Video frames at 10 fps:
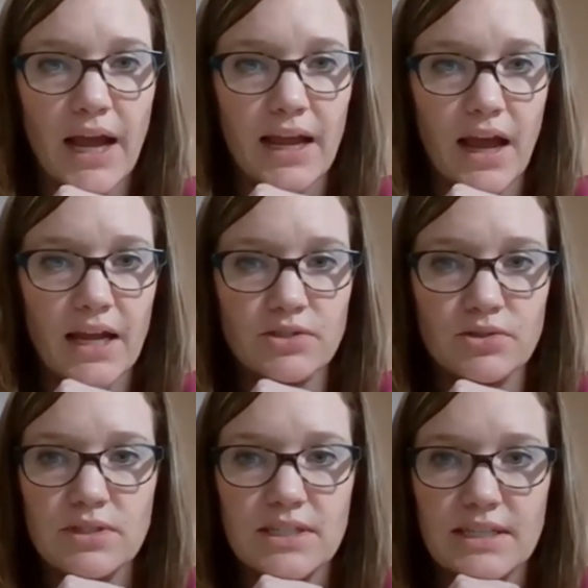I
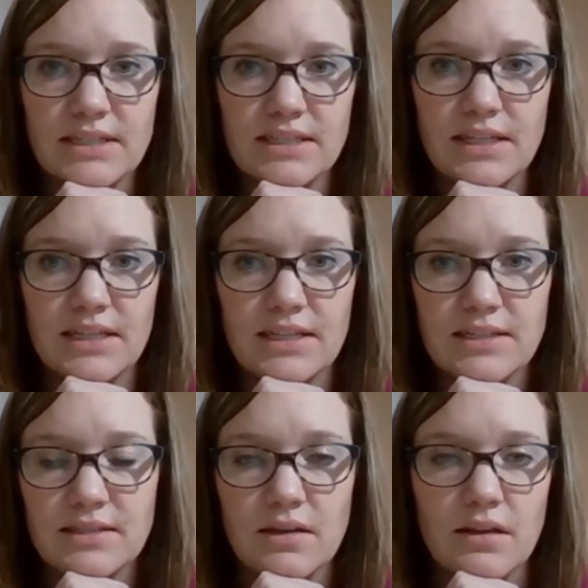do see dizziness
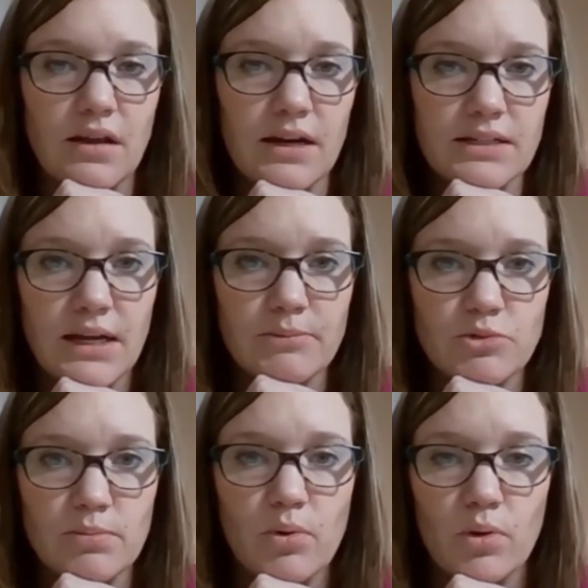a lot of times
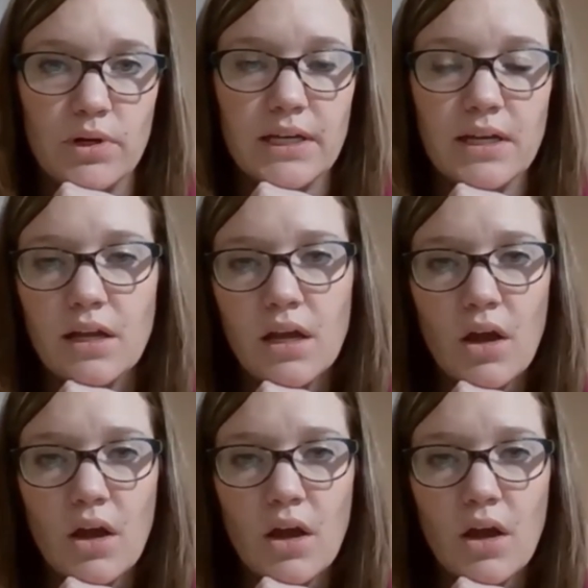reported.